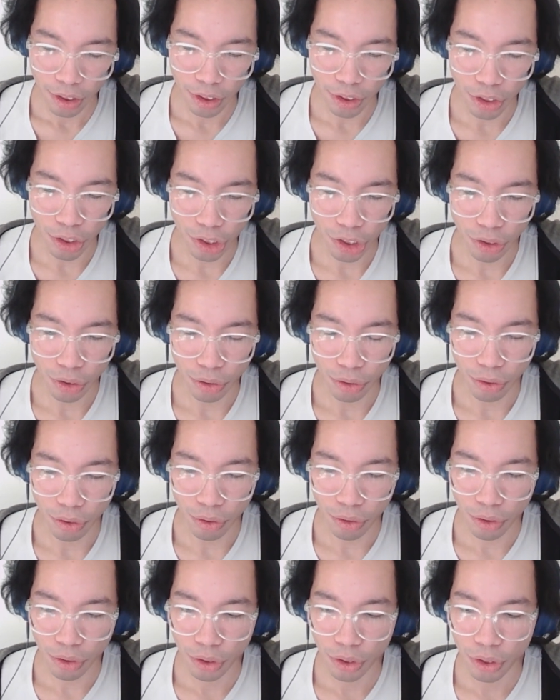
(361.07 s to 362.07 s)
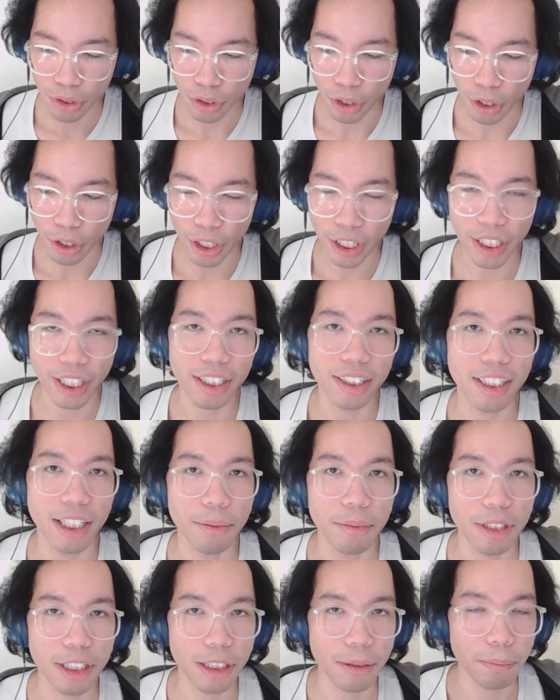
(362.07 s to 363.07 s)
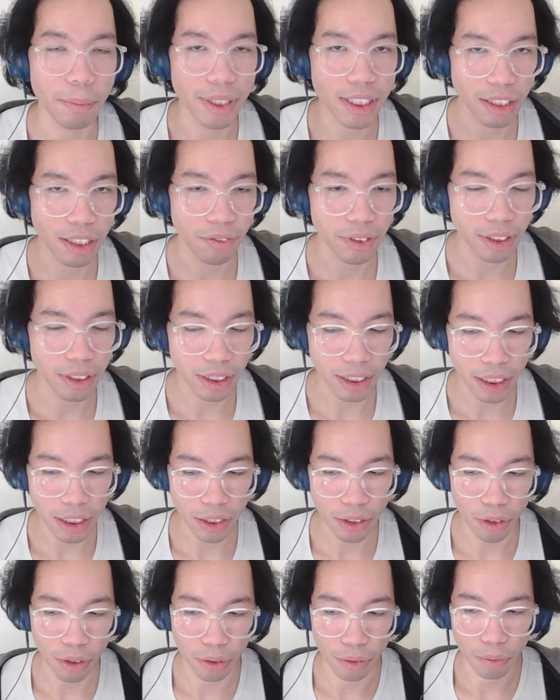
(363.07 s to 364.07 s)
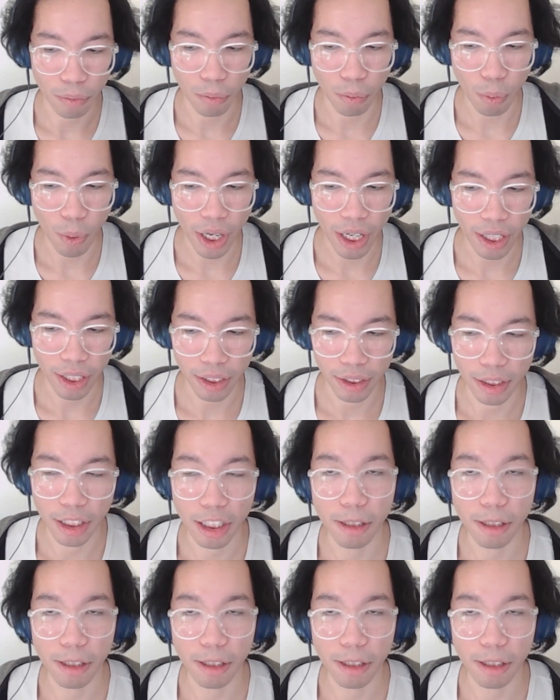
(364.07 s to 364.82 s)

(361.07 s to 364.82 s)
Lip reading: you target them specifically on where this